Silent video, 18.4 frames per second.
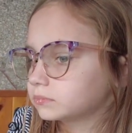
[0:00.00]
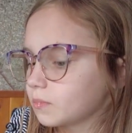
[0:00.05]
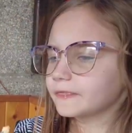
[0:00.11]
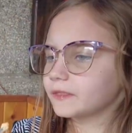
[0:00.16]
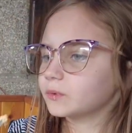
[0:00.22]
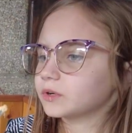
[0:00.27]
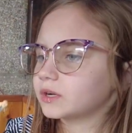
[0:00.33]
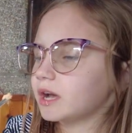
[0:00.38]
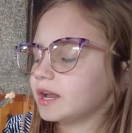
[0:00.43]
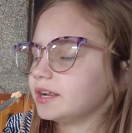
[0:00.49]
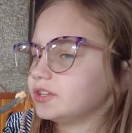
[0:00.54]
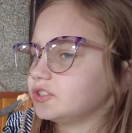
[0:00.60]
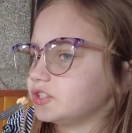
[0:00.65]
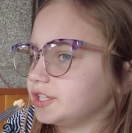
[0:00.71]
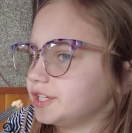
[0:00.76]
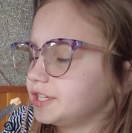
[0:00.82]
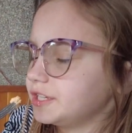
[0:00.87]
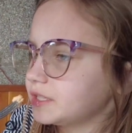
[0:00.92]
they were kind
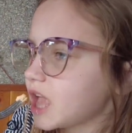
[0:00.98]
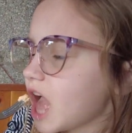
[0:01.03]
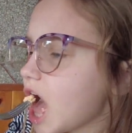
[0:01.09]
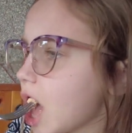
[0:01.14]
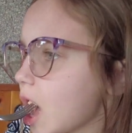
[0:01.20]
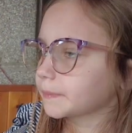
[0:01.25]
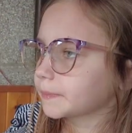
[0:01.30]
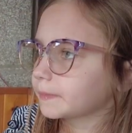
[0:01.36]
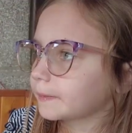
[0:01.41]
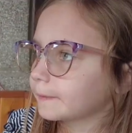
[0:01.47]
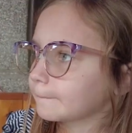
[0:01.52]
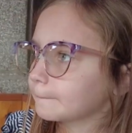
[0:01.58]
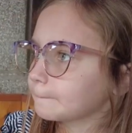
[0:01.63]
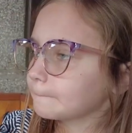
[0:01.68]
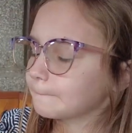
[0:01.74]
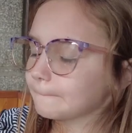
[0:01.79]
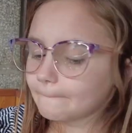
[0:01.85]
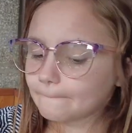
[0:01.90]
of cheese.
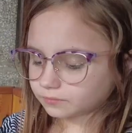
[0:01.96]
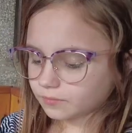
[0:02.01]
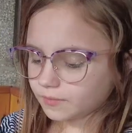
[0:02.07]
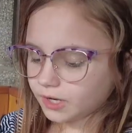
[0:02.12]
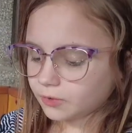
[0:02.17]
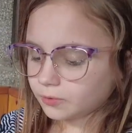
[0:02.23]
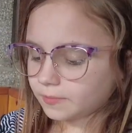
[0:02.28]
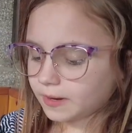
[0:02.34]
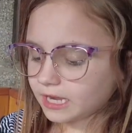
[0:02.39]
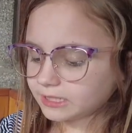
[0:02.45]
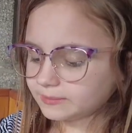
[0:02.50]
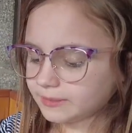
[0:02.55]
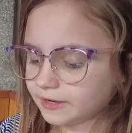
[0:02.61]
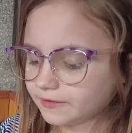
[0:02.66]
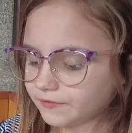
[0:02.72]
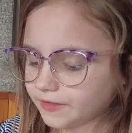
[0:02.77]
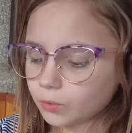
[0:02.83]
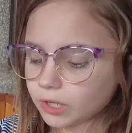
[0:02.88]
It reminds
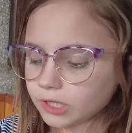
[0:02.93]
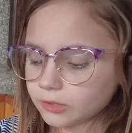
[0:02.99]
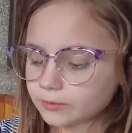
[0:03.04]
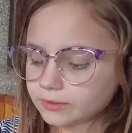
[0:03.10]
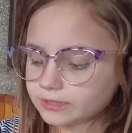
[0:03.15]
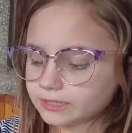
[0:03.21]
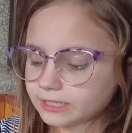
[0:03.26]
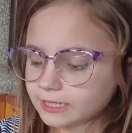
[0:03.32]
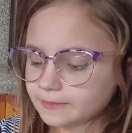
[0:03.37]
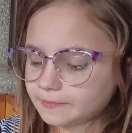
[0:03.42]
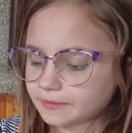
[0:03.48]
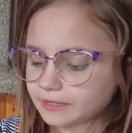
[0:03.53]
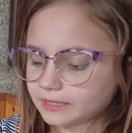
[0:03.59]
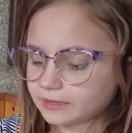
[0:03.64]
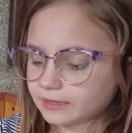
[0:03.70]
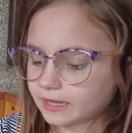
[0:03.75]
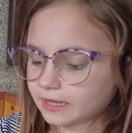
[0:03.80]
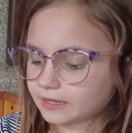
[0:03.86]
me of what you would dip
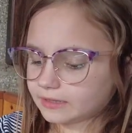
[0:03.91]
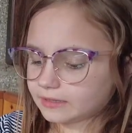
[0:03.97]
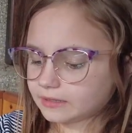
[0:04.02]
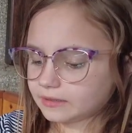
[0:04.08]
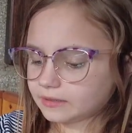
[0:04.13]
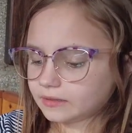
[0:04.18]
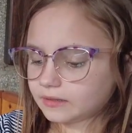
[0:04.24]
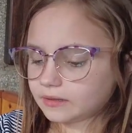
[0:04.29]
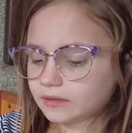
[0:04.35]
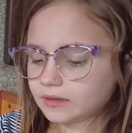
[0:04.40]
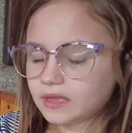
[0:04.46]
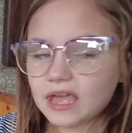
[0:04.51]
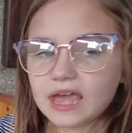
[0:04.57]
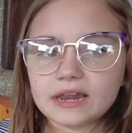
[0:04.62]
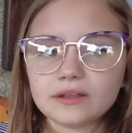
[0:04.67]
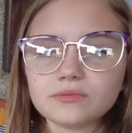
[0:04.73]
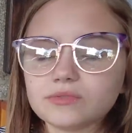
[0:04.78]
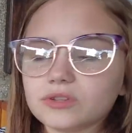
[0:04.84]
in, like,
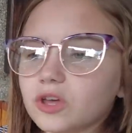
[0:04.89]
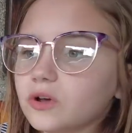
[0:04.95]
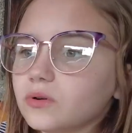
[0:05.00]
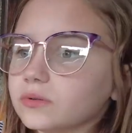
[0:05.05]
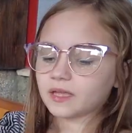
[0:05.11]
I don't know.